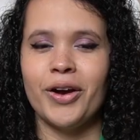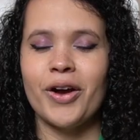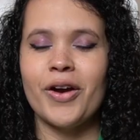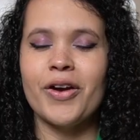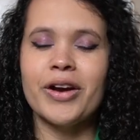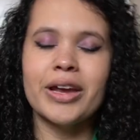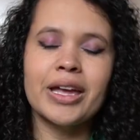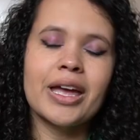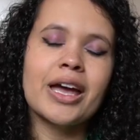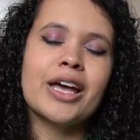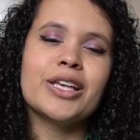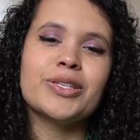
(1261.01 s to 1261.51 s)

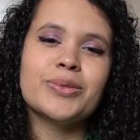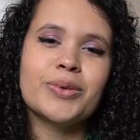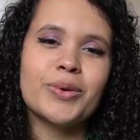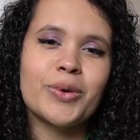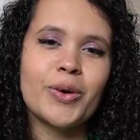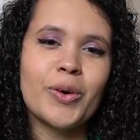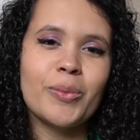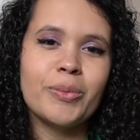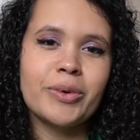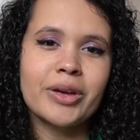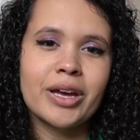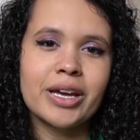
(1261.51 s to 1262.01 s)
Alright guys, well I
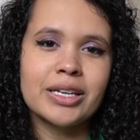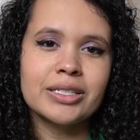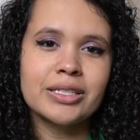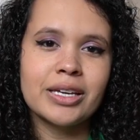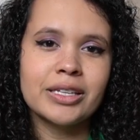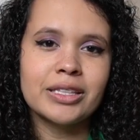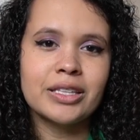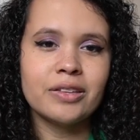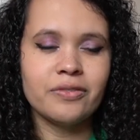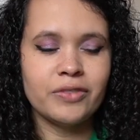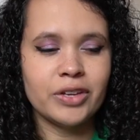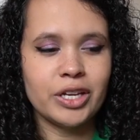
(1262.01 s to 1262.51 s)
hope you guys
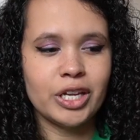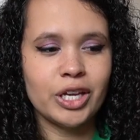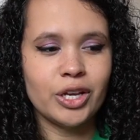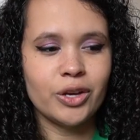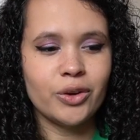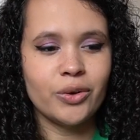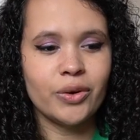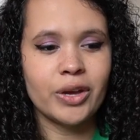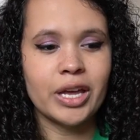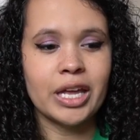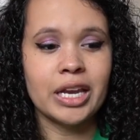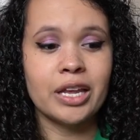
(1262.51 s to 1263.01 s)
liked the
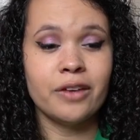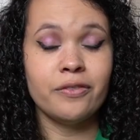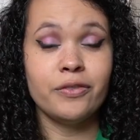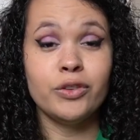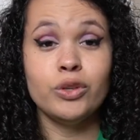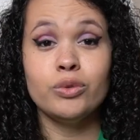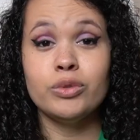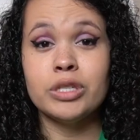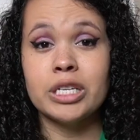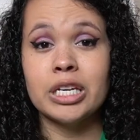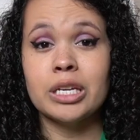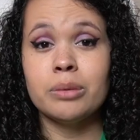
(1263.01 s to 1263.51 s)
video, and if
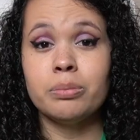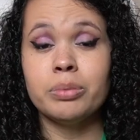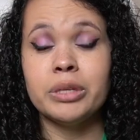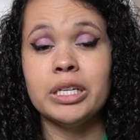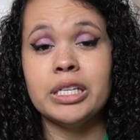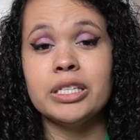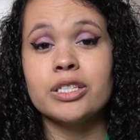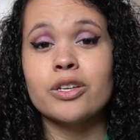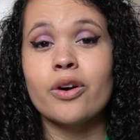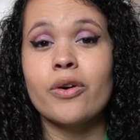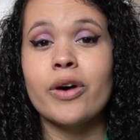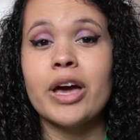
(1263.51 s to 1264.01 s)
you did,
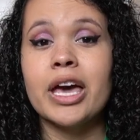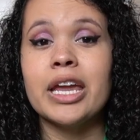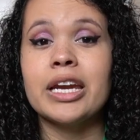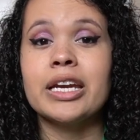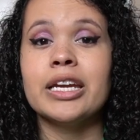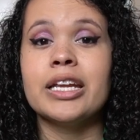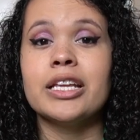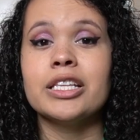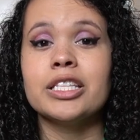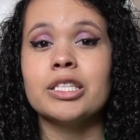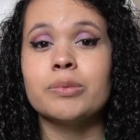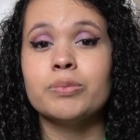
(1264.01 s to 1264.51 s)
please go ahead
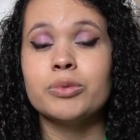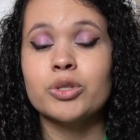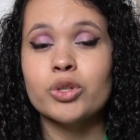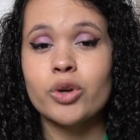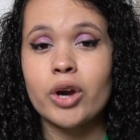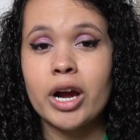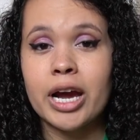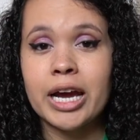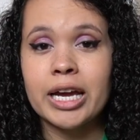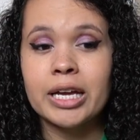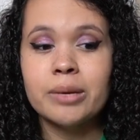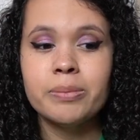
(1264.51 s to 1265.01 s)
and hit
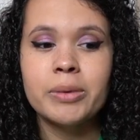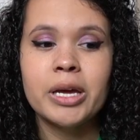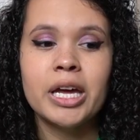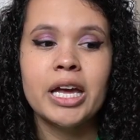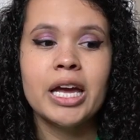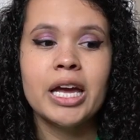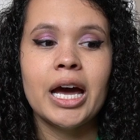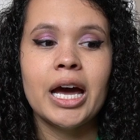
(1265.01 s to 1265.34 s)
subscribe.